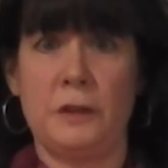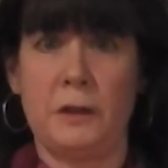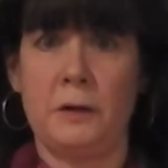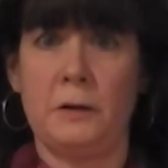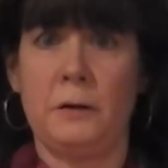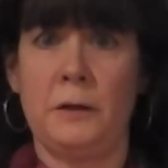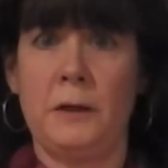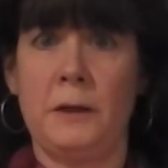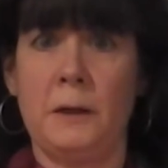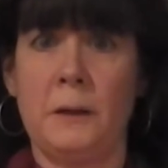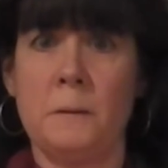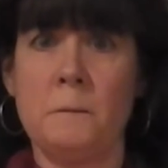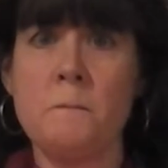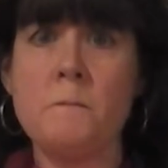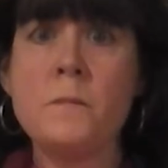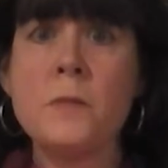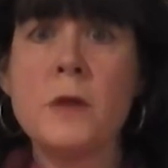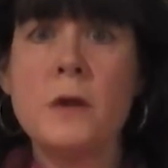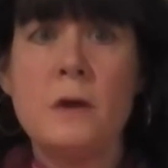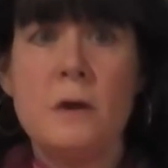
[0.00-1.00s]
area
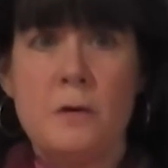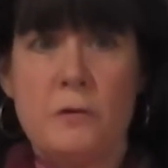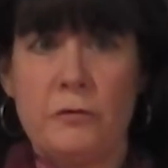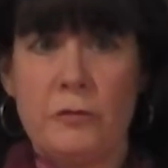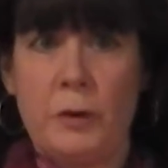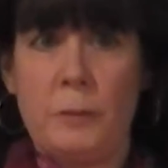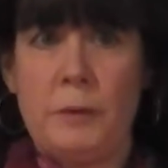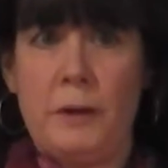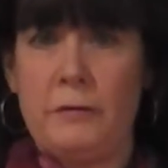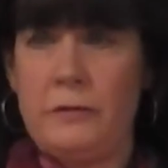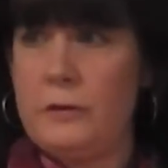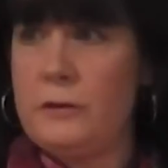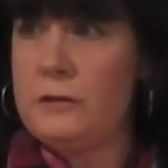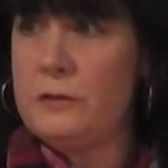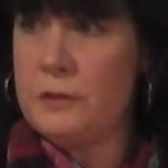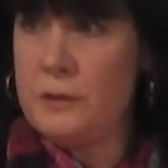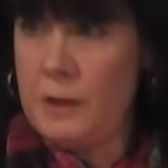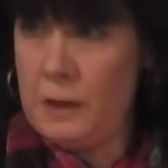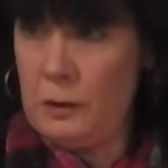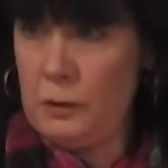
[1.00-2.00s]
from
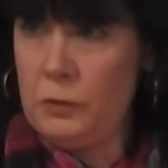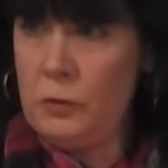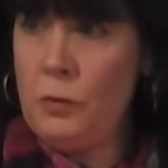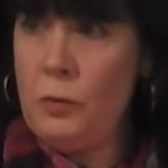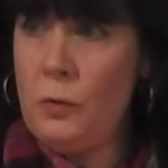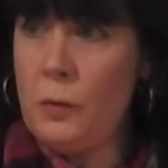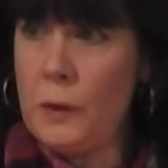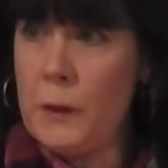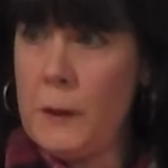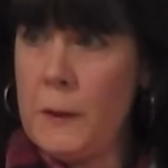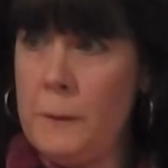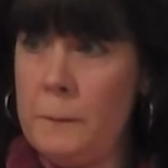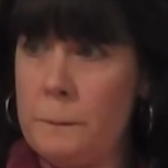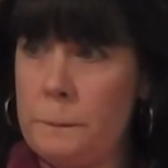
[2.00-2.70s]
Evanston, Illinois.